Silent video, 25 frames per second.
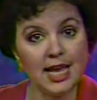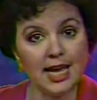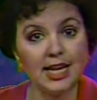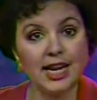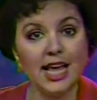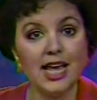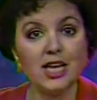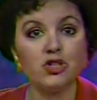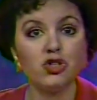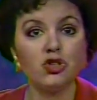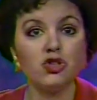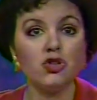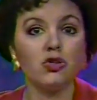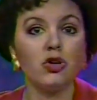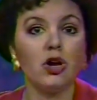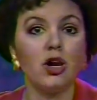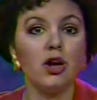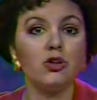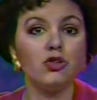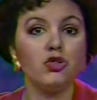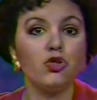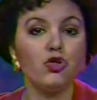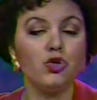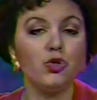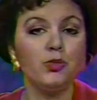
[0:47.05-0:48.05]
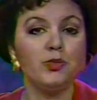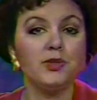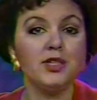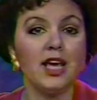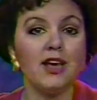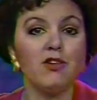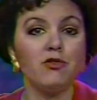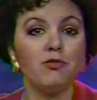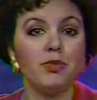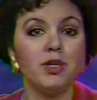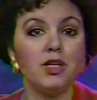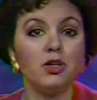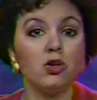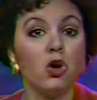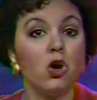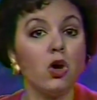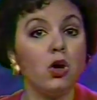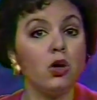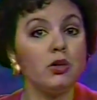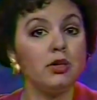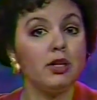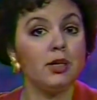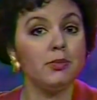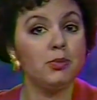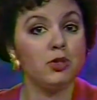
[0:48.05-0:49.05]
and National Guard troops have been
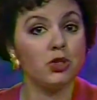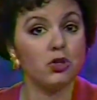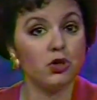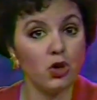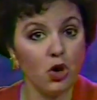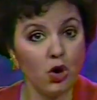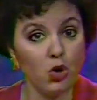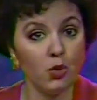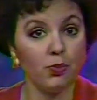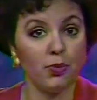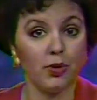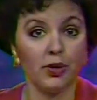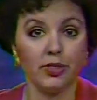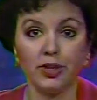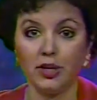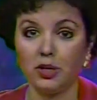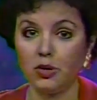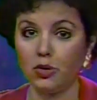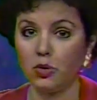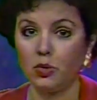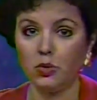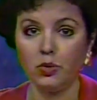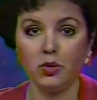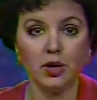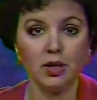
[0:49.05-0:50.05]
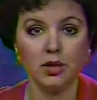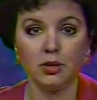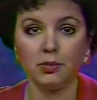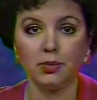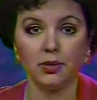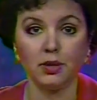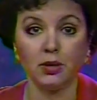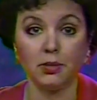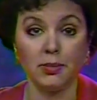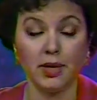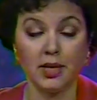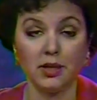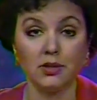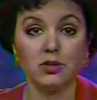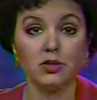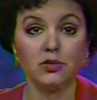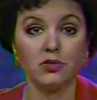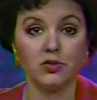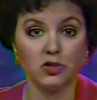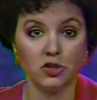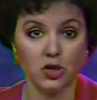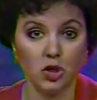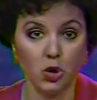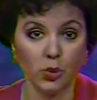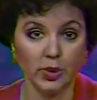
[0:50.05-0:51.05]
called up to cope with incredible amounts of
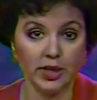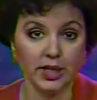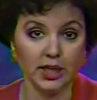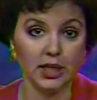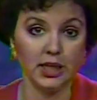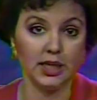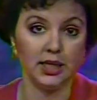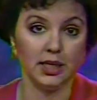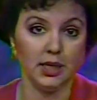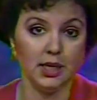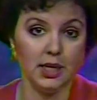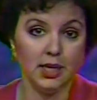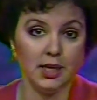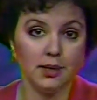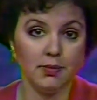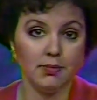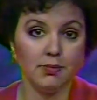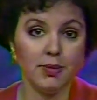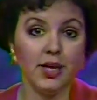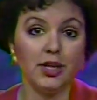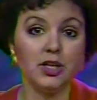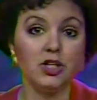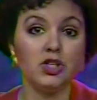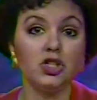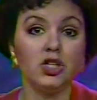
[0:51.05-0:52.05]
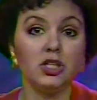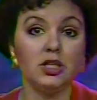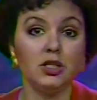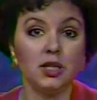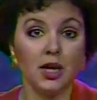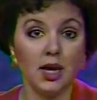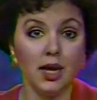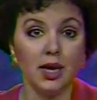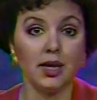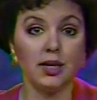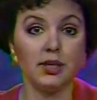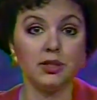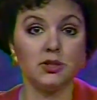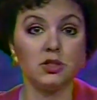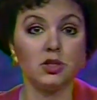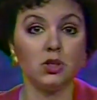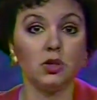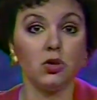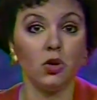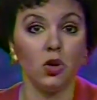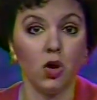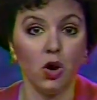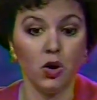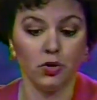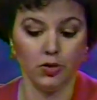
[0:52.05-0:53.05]
snow inland, punishing tides
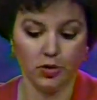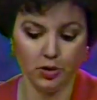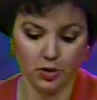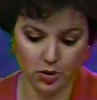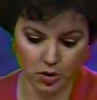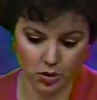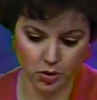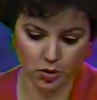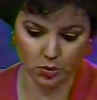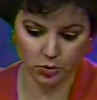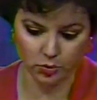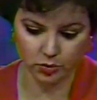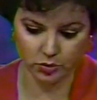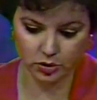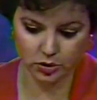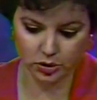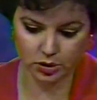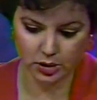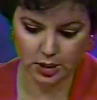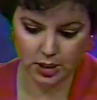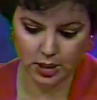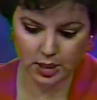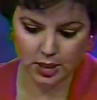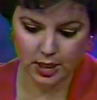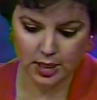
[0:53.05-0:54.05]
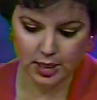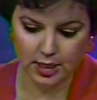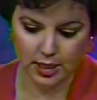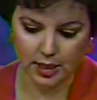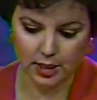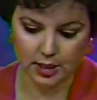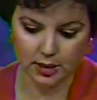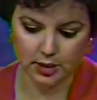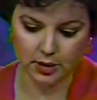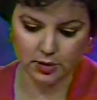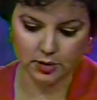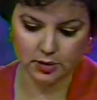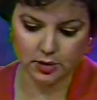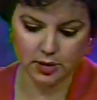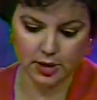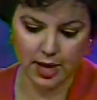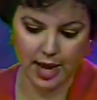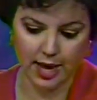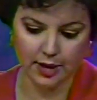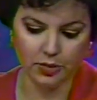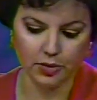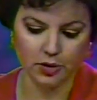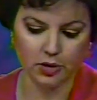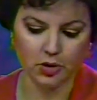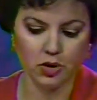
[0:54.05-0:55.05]
along the coast. And it's
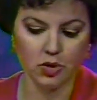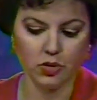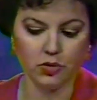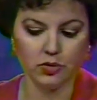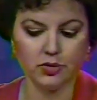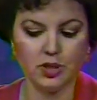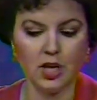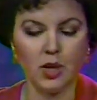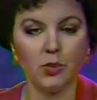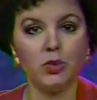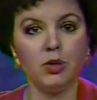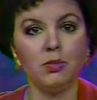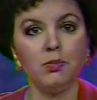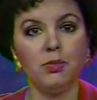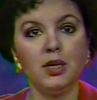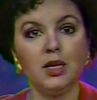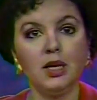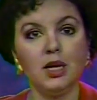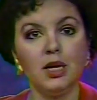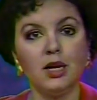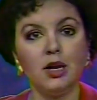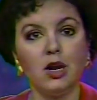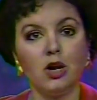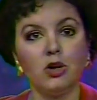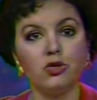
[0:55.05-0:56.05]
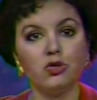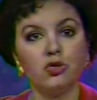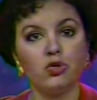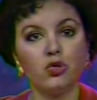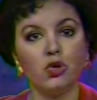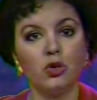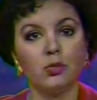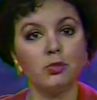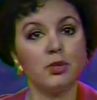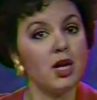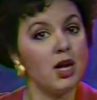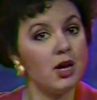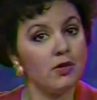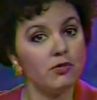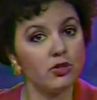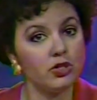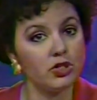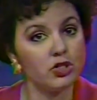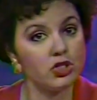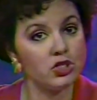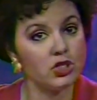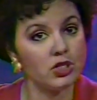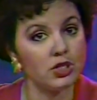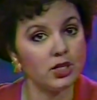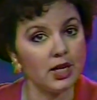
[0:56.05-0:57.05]
at the coast that we begin our storm
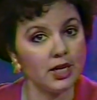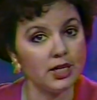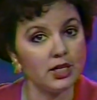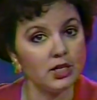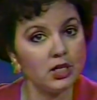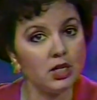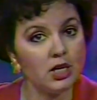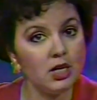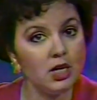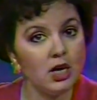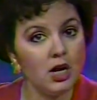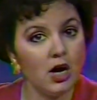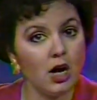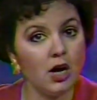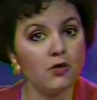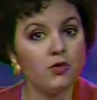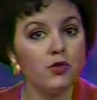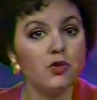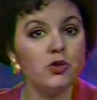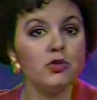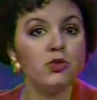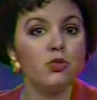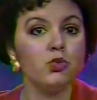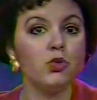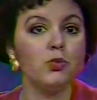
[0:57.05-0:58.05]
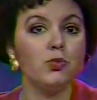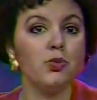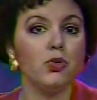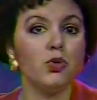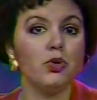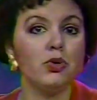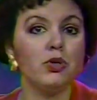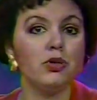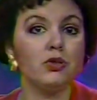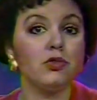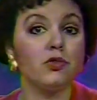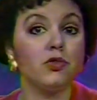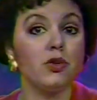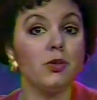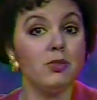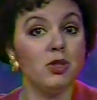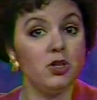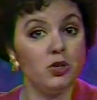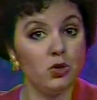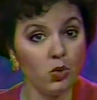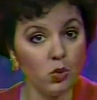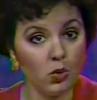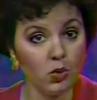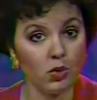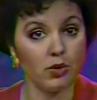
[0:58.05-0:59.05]
coverage tonight. Our first report is from the
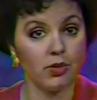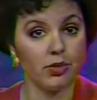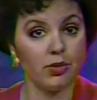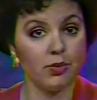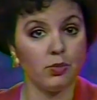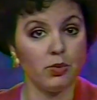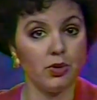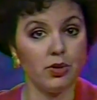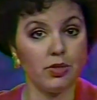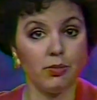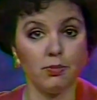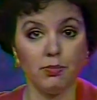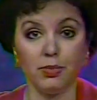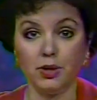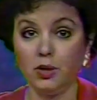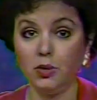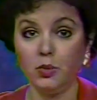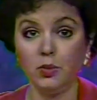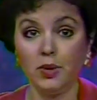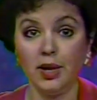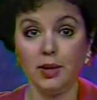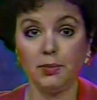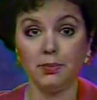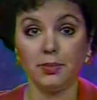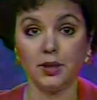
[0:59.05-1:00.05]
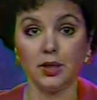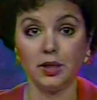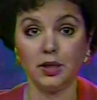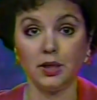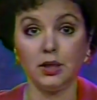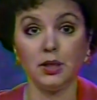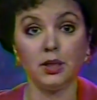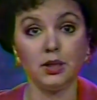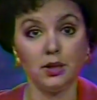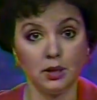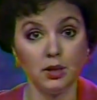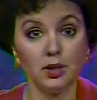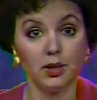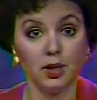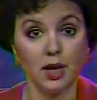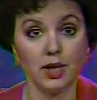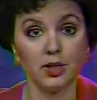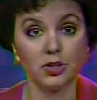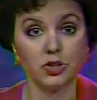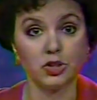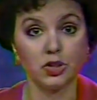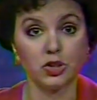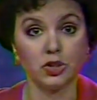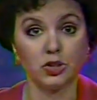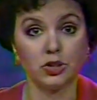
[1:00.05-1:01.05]
north with Bill Rapley in
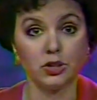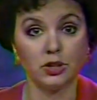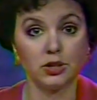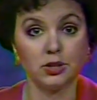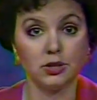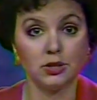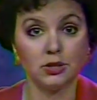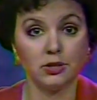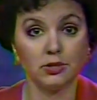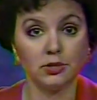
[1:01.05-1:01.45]
Gloucester.